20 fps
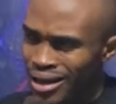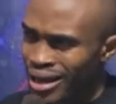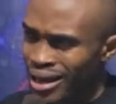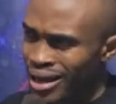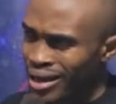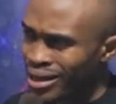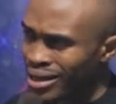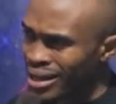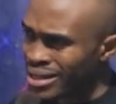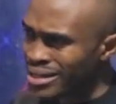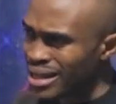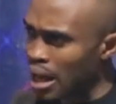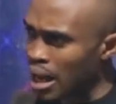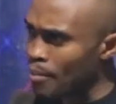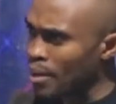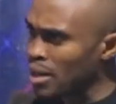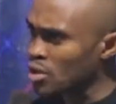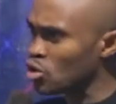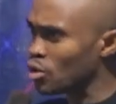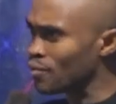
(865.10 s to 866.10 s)
a great
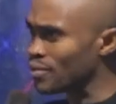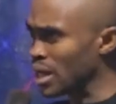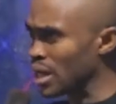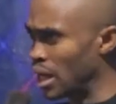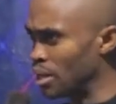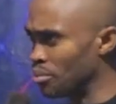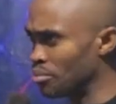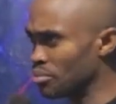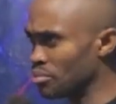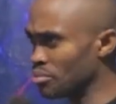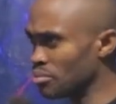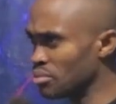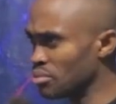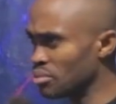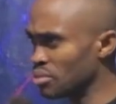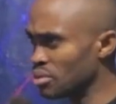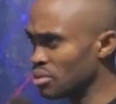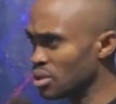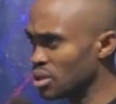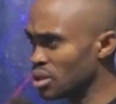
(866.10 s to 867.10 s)
amount of time.
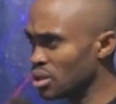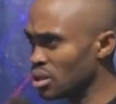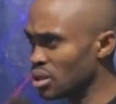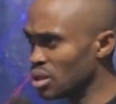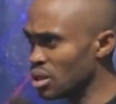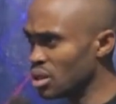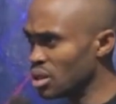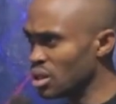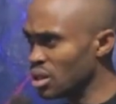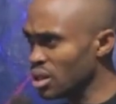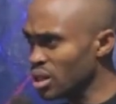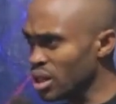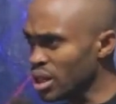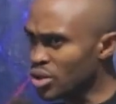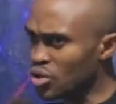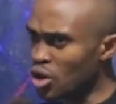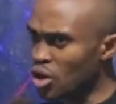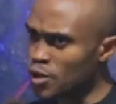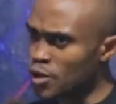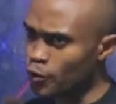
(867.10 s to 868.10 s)

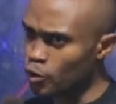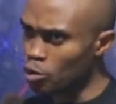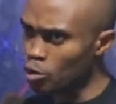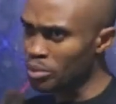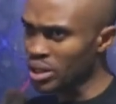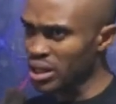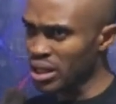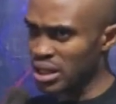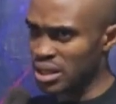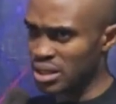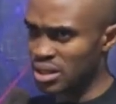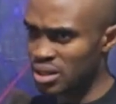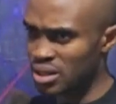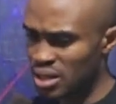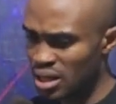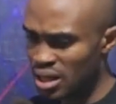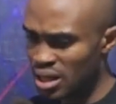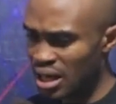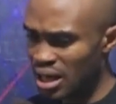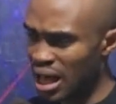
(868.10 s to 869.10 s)
In just few
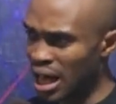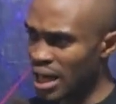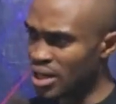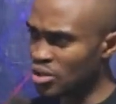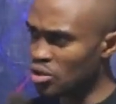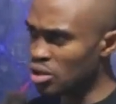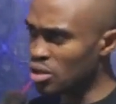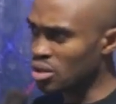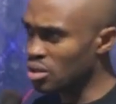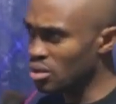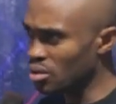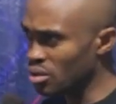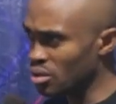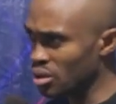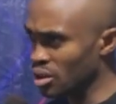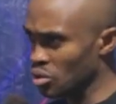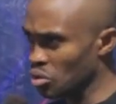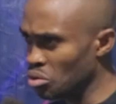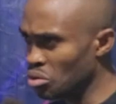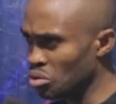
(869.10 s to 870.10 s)
minutes, I just,
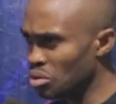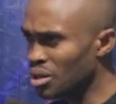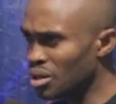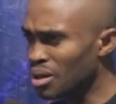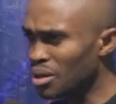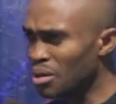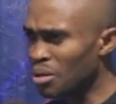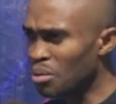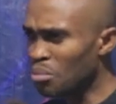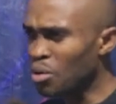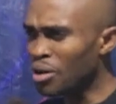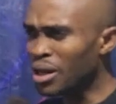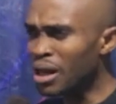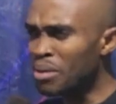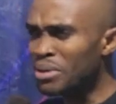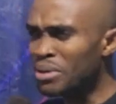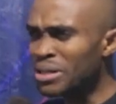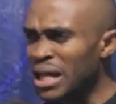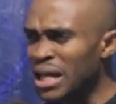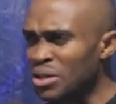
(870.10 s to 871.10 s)
you know. But
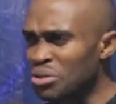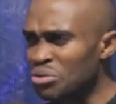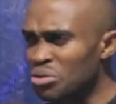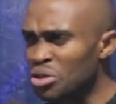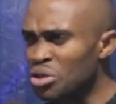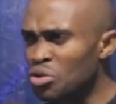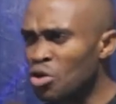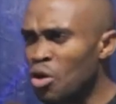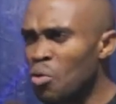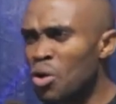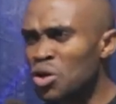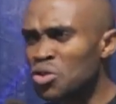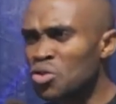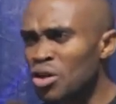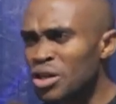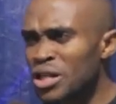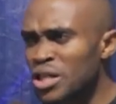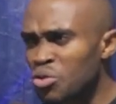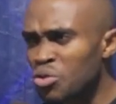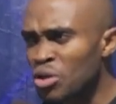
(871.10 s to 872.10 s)
let me tell you, you know what
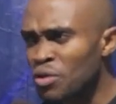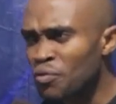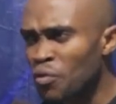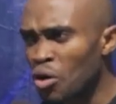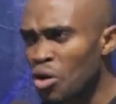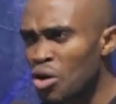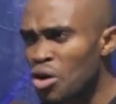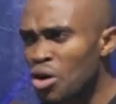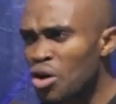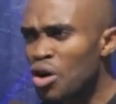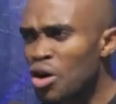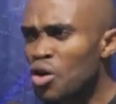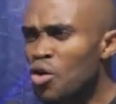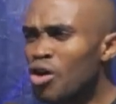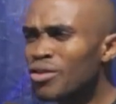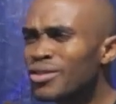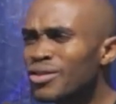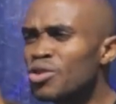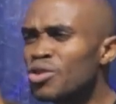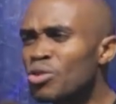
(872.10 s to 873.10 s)
God is looking for?
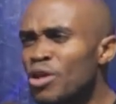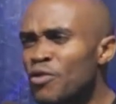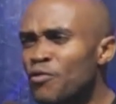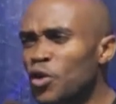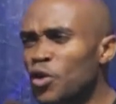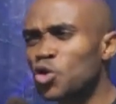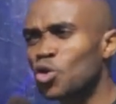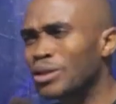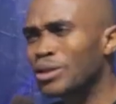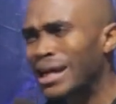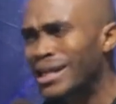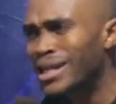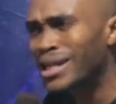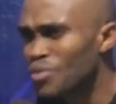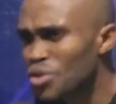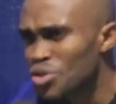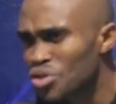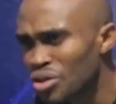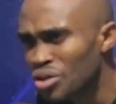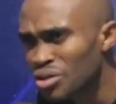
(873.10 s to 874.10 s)
God is looking for total
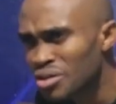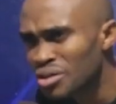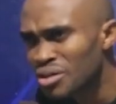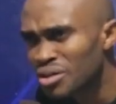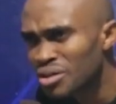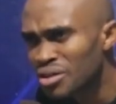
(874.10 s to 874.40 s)
devotion.